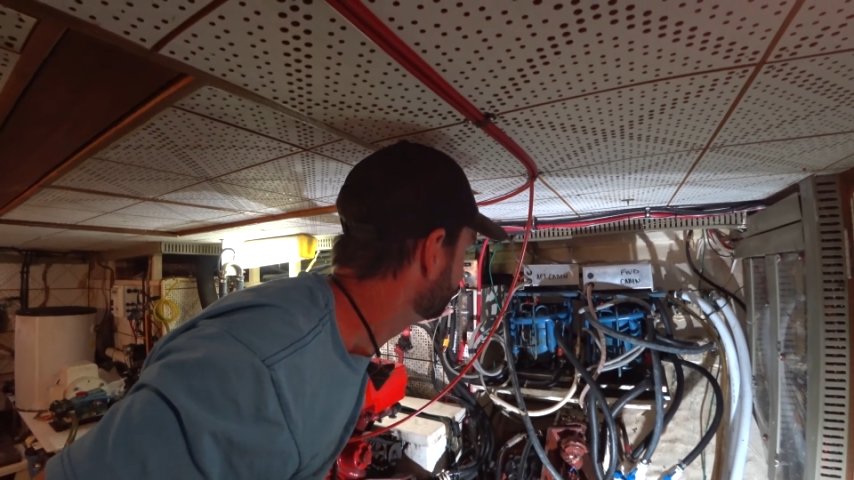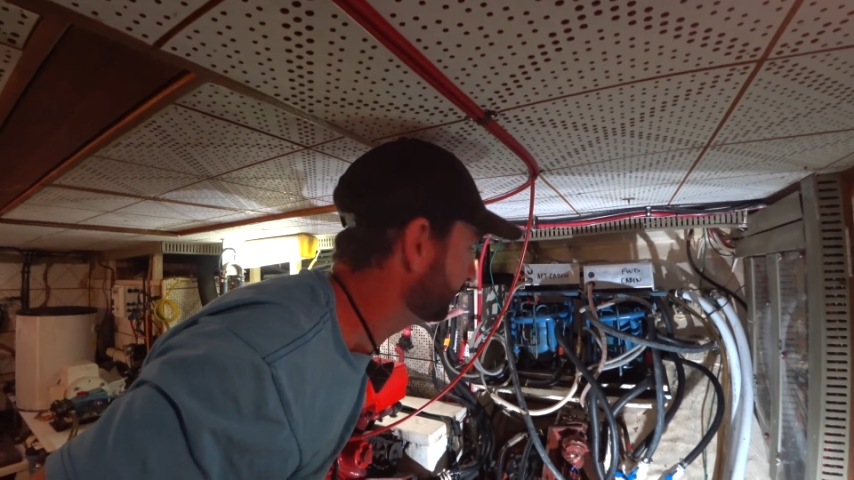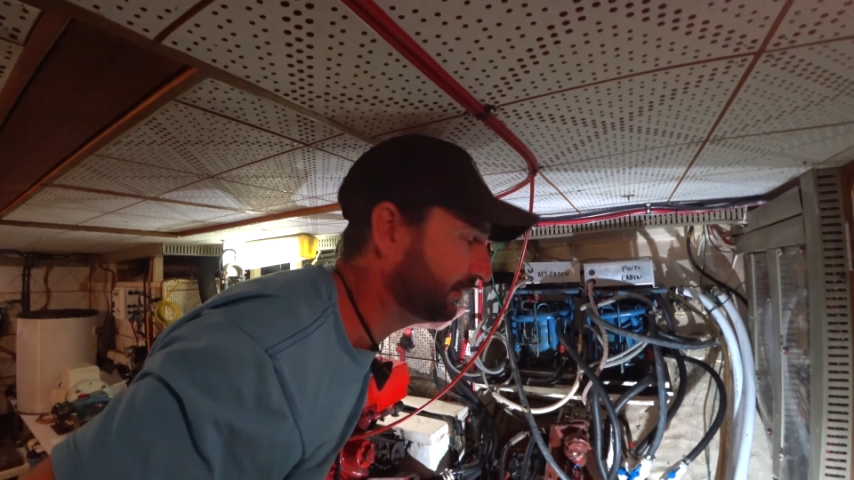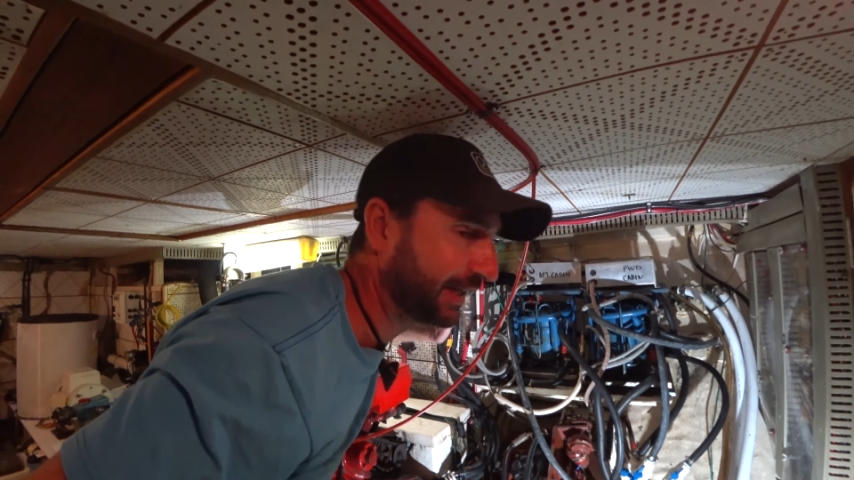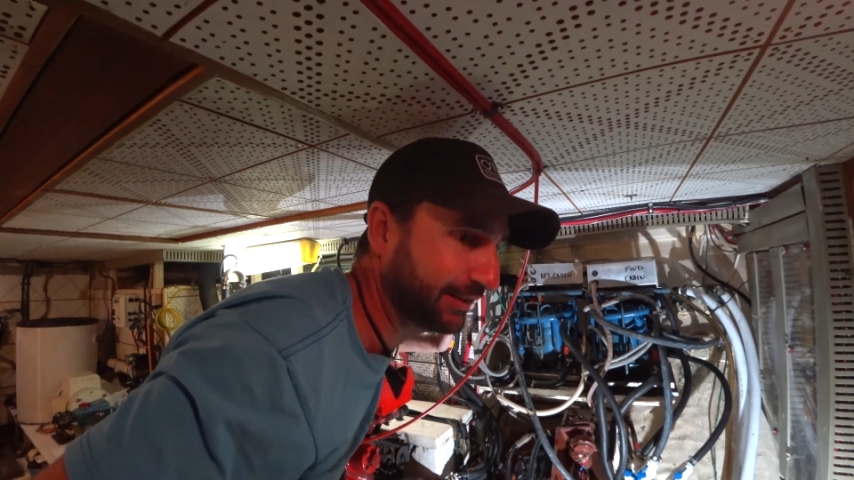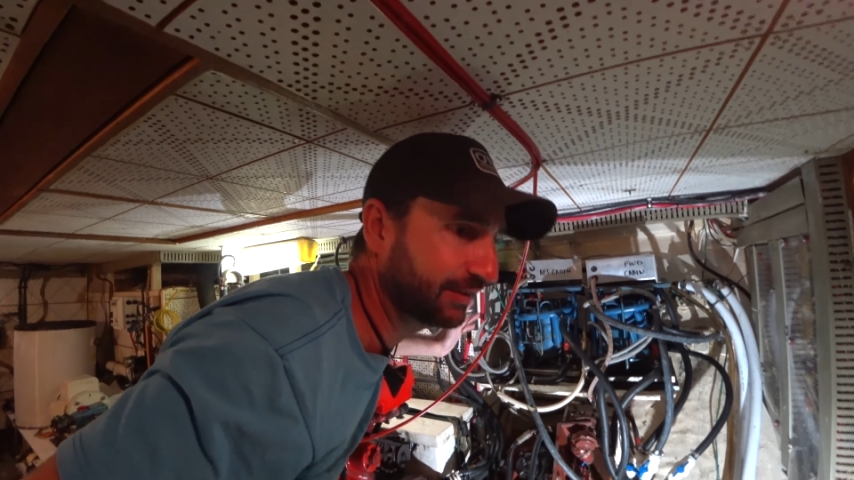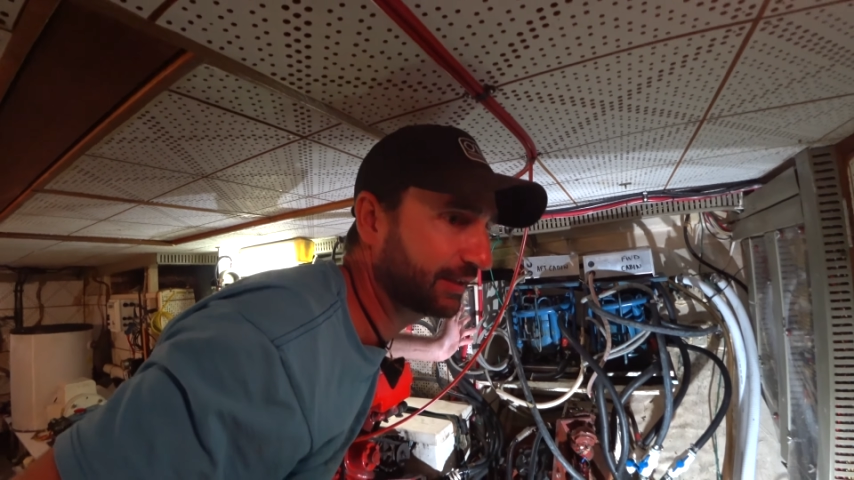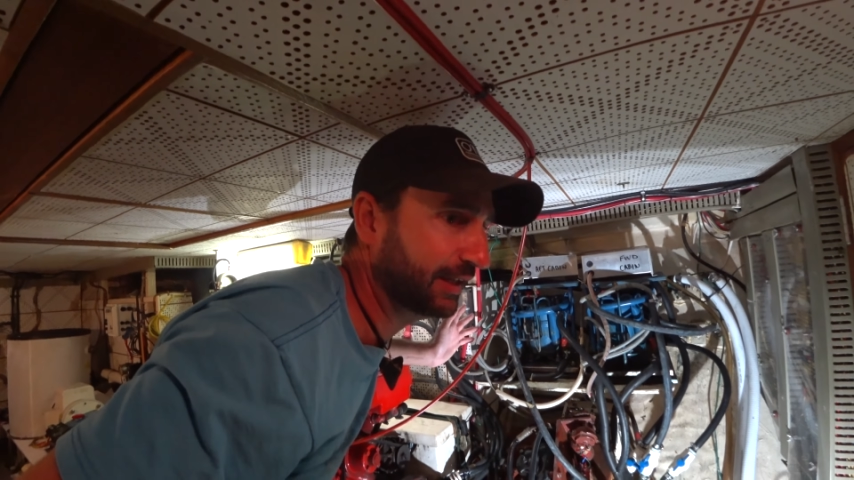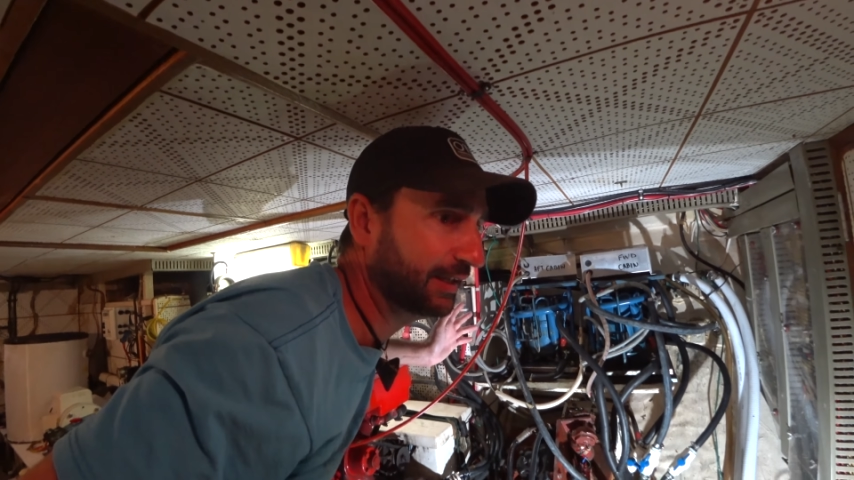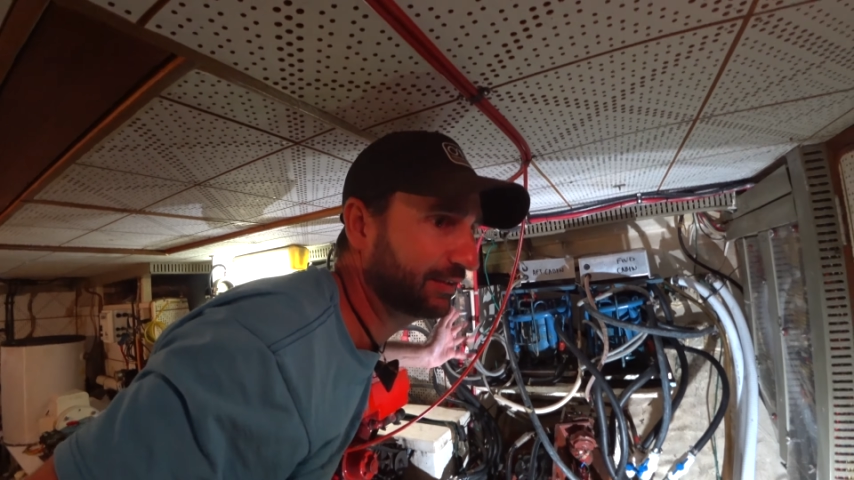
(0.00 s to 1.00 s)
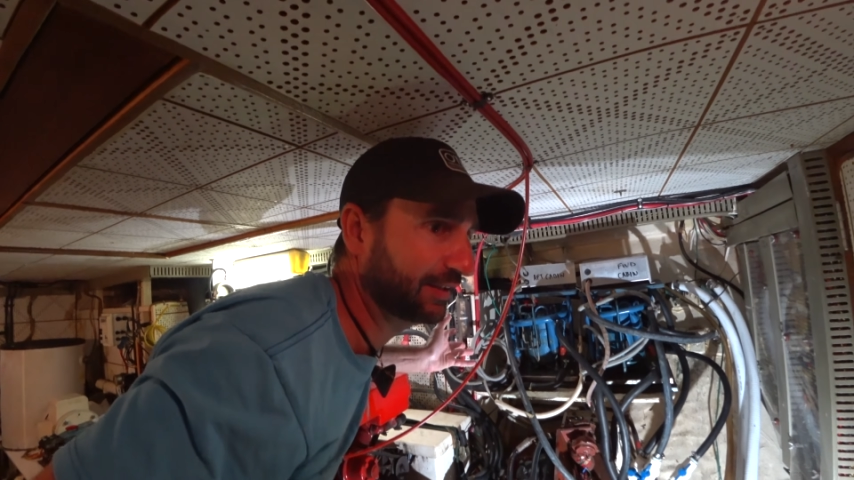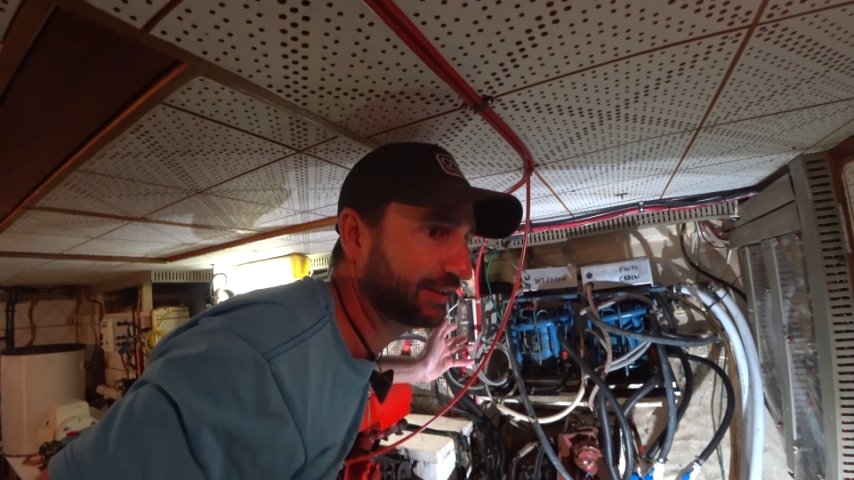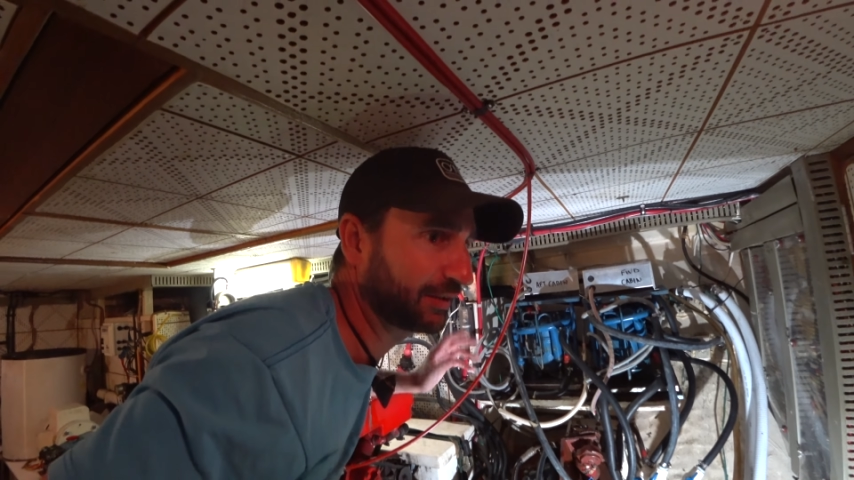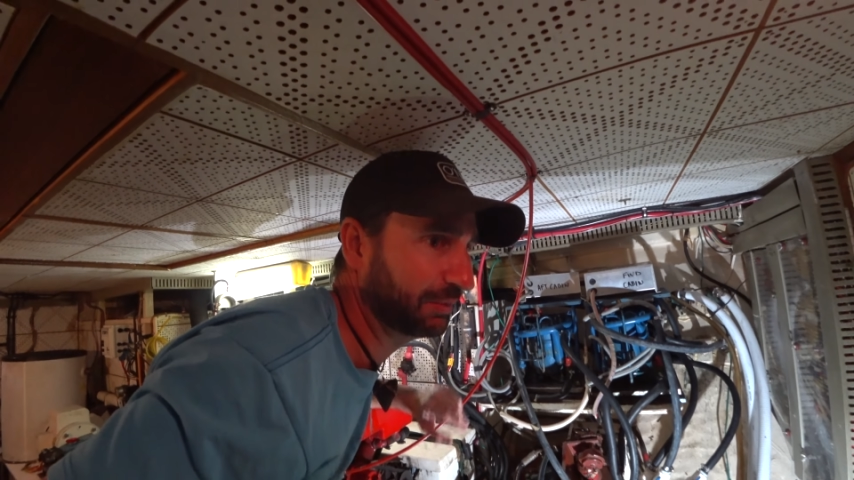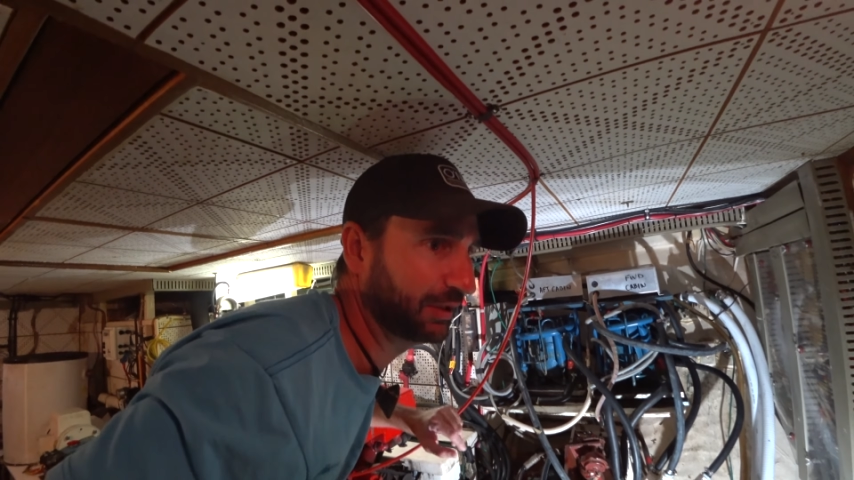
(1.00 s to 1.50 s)
So if that's the case,
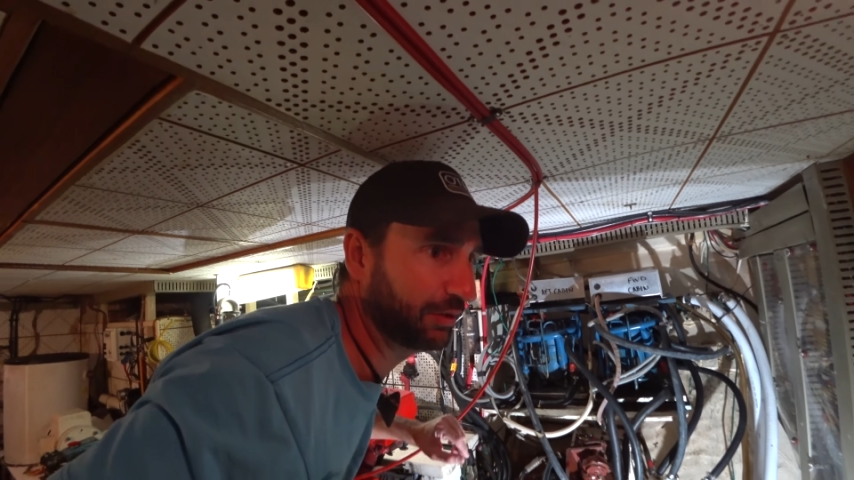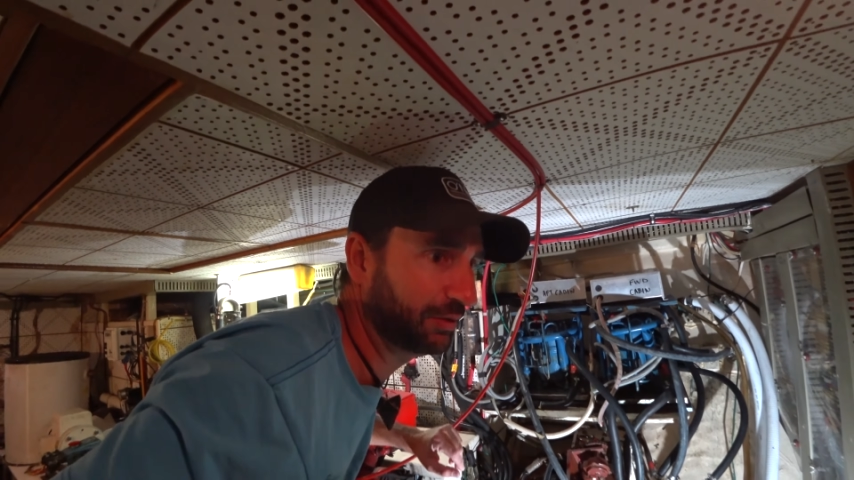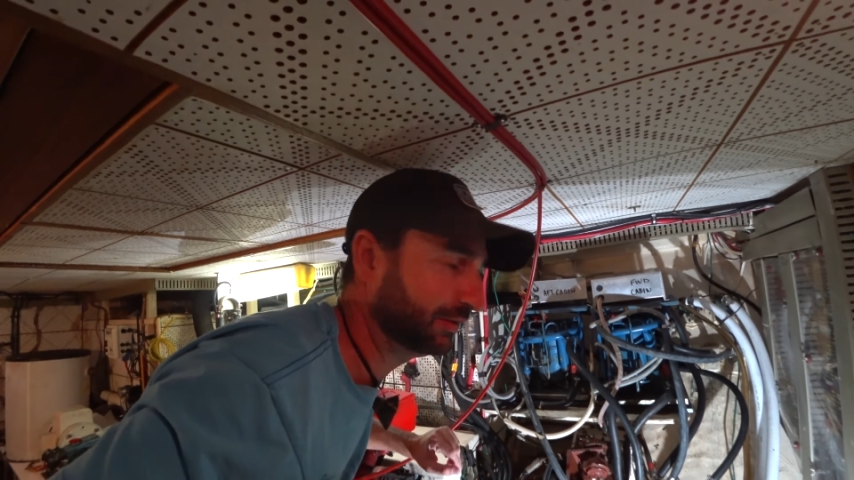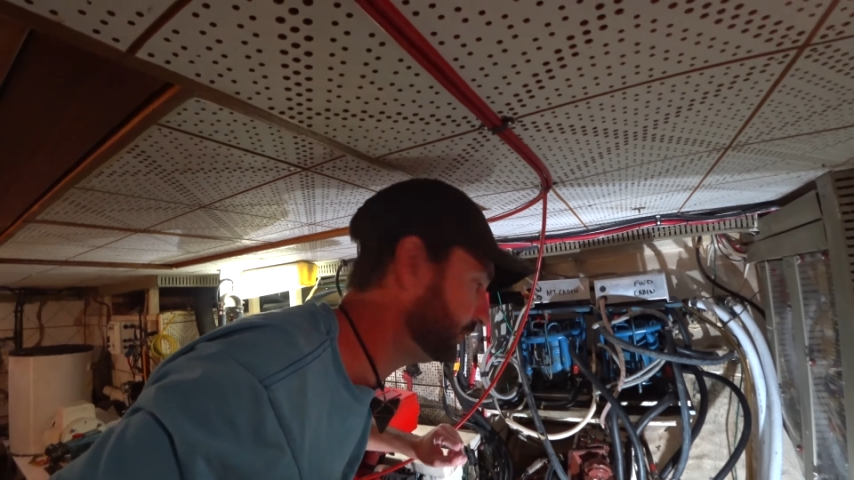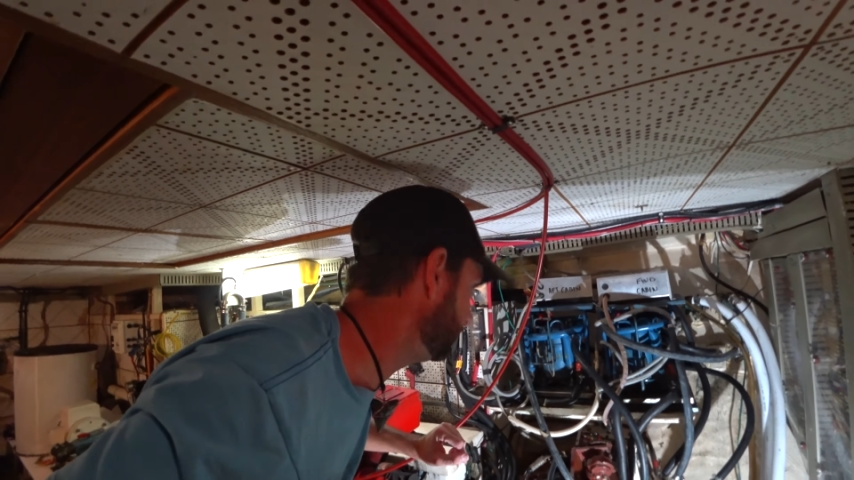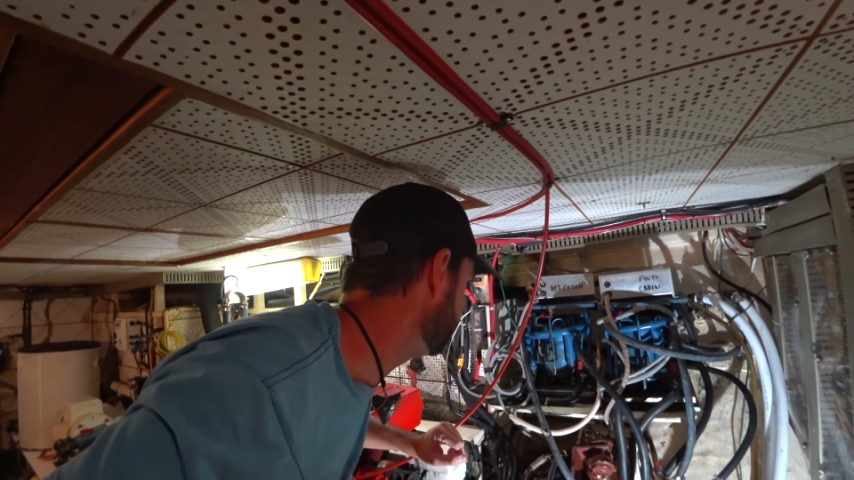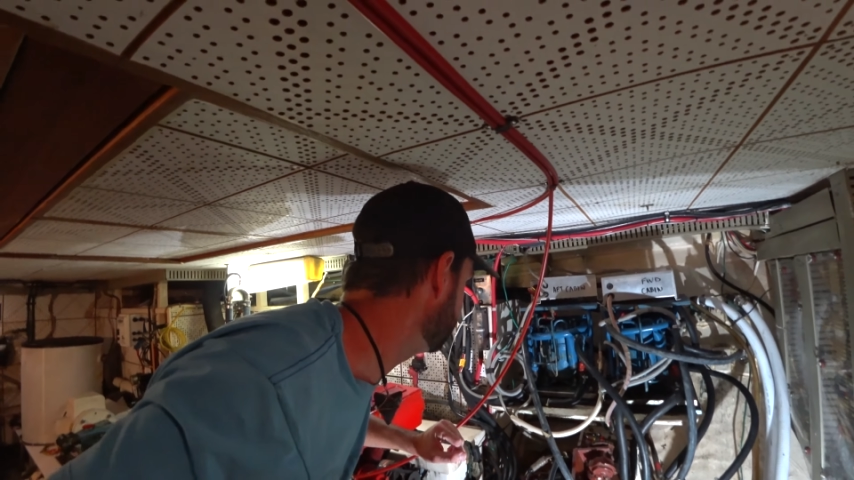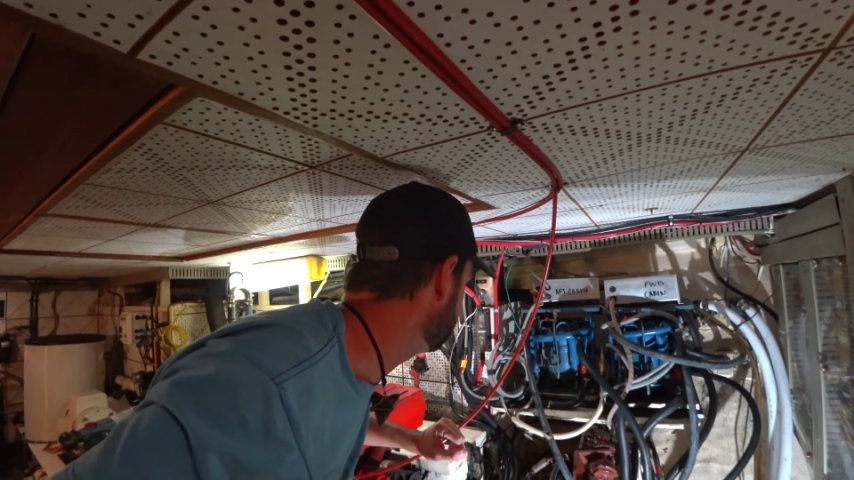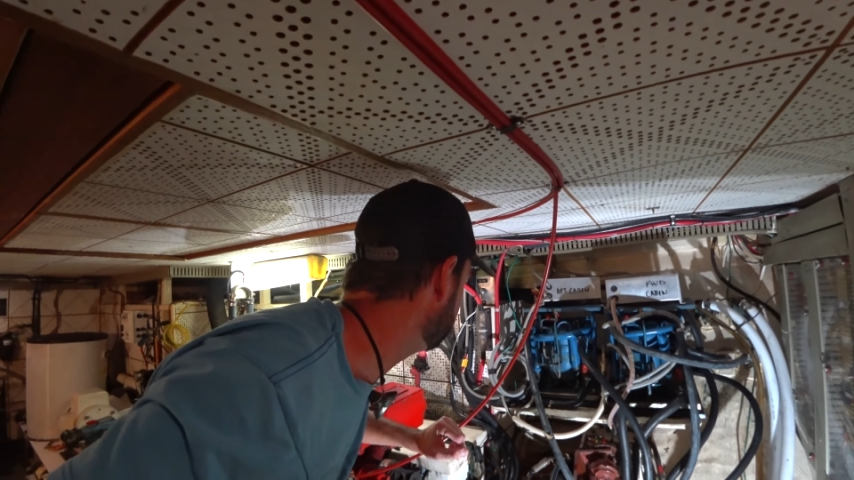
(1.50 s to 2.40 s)
that's gonna be a little annoying.